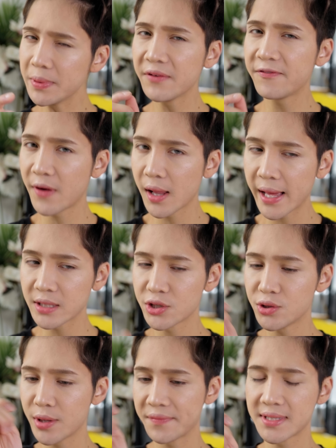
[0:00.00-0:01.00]
bit of fallout,
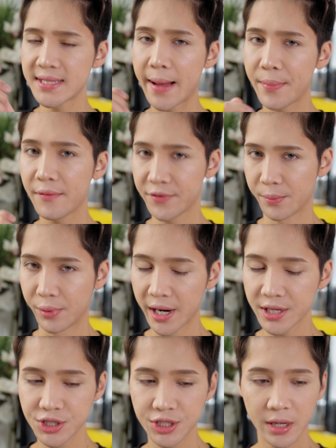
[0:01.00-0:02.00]
so you do have to tap off your
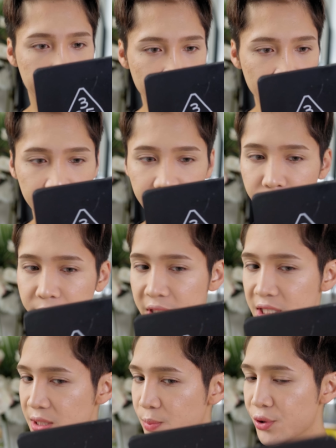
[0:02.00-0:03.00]
brush, but they're really
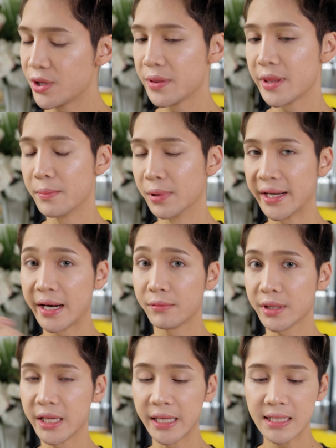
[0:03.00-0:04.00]
smooth and they blend out
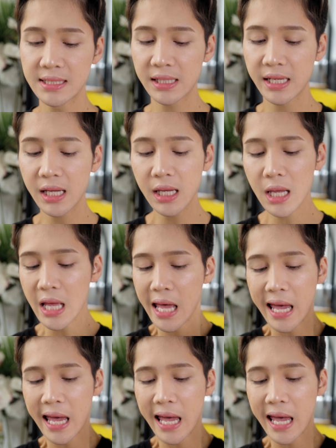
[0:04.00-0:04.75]
really easily.